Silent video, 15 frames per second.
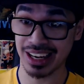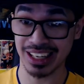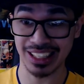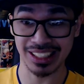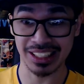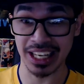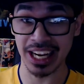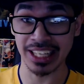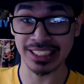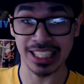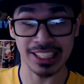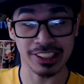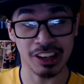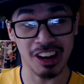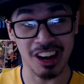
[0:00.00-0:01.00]
things
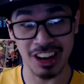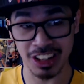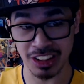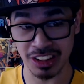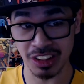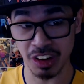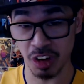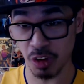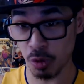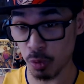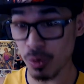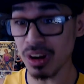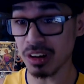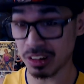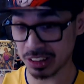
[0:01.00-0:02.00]
had gone
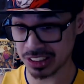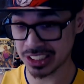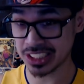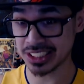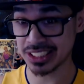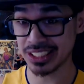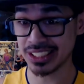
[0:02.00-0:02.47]
worse,